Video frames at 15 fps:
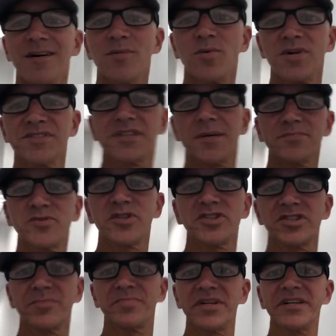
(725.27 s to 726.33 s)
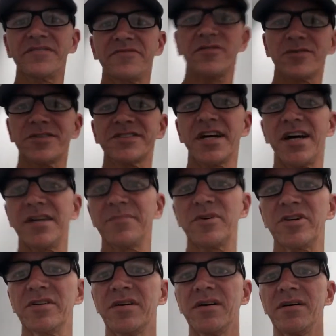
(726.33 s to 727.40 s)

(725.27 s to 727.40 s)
What's up, Trisha P, first timer?